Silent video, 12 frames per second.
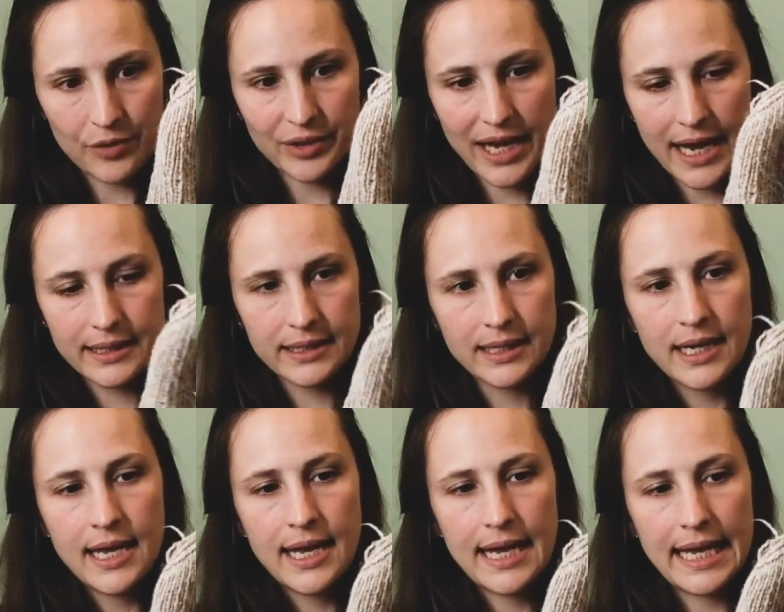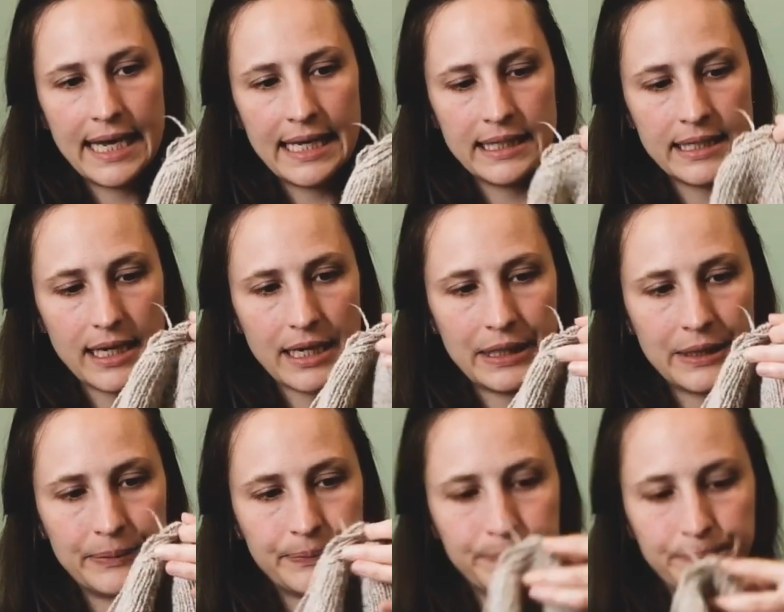hat, and
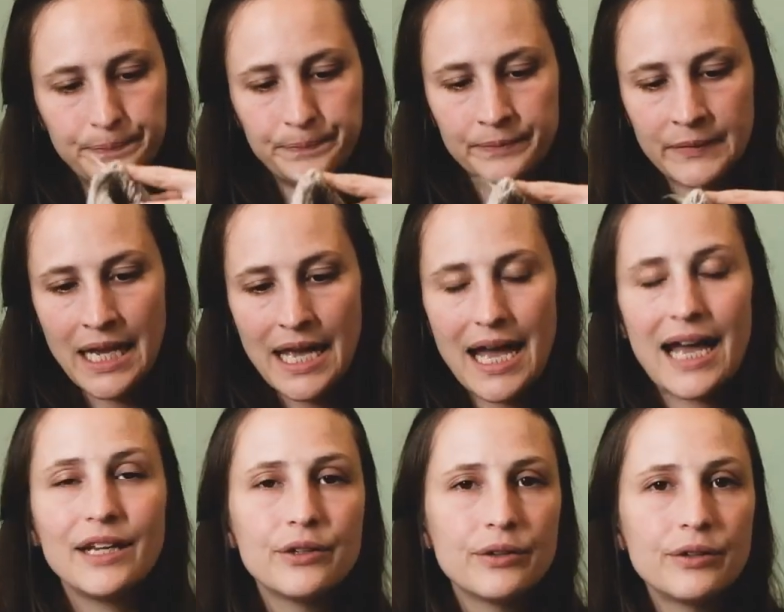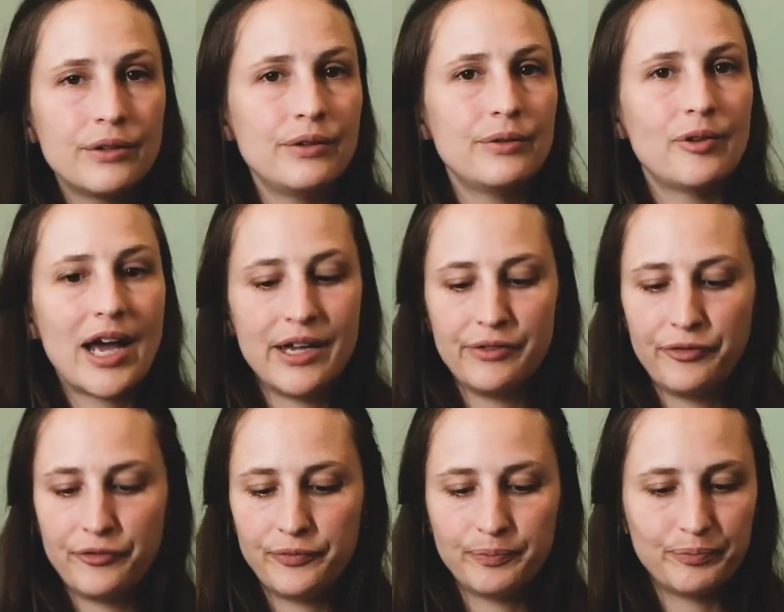I don't know,
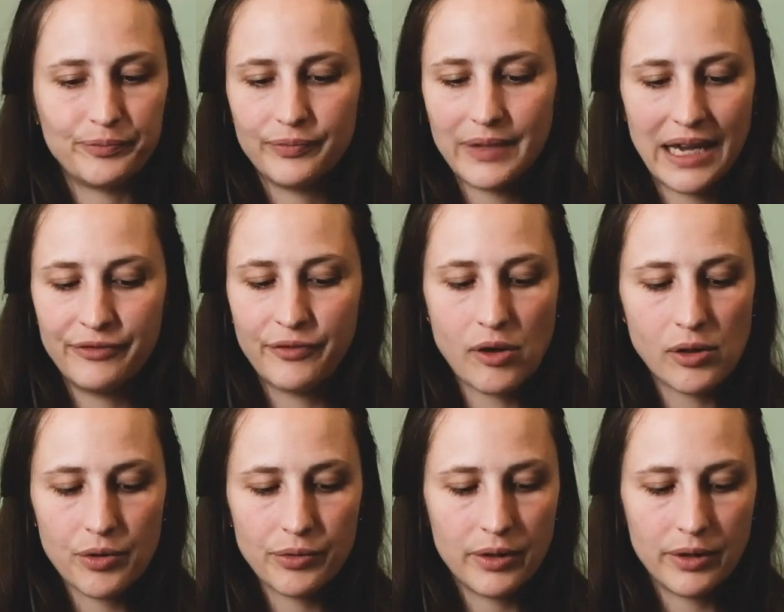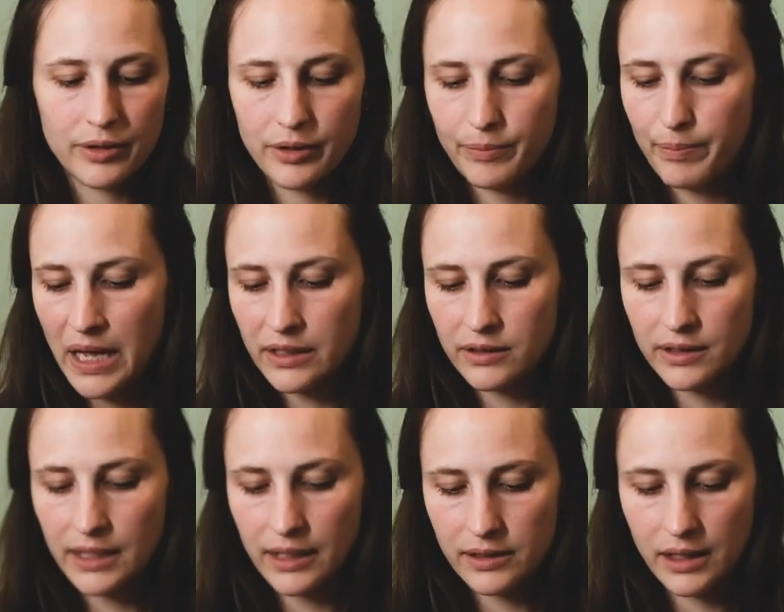I followed the
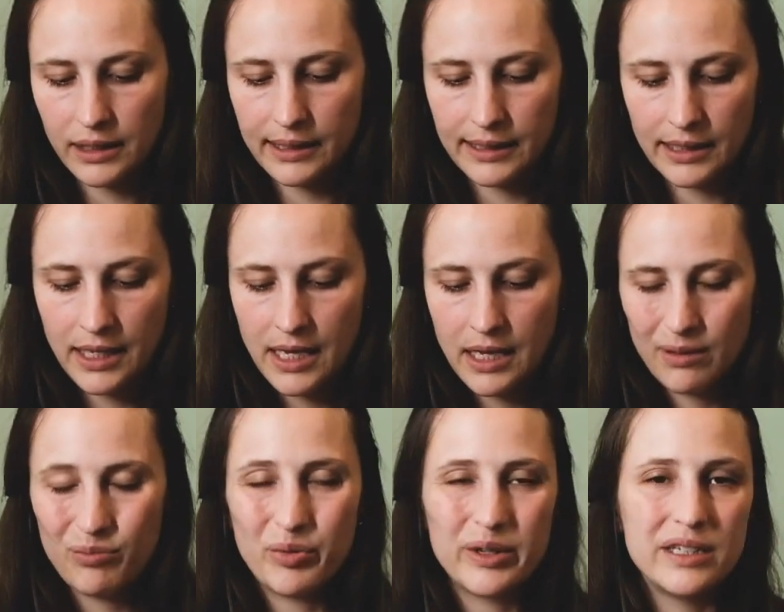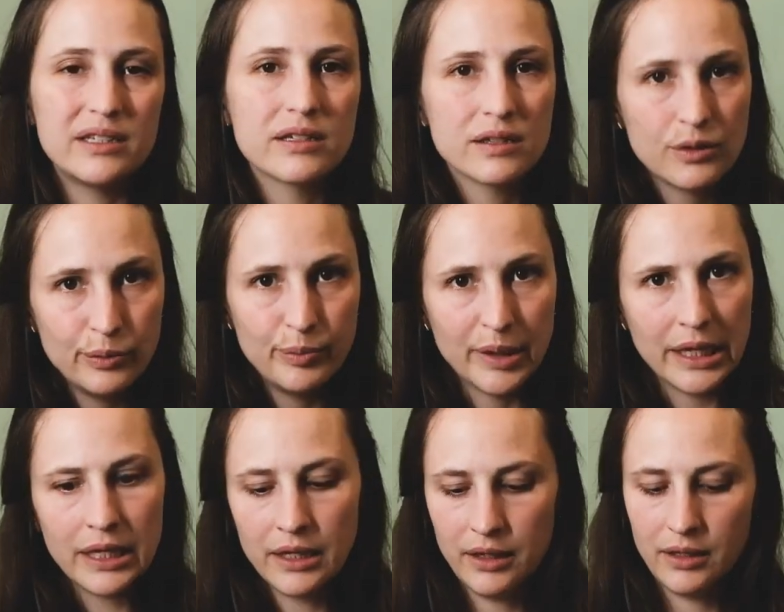pattern exactly, but it's too
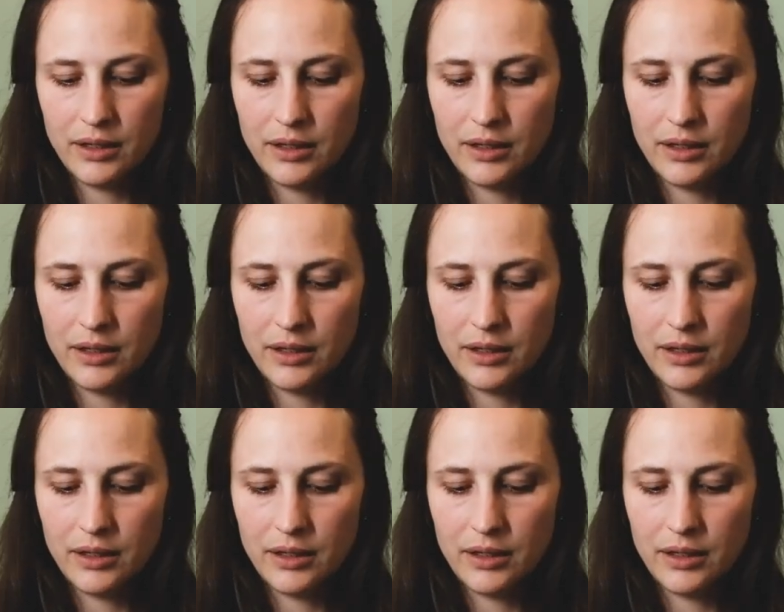big.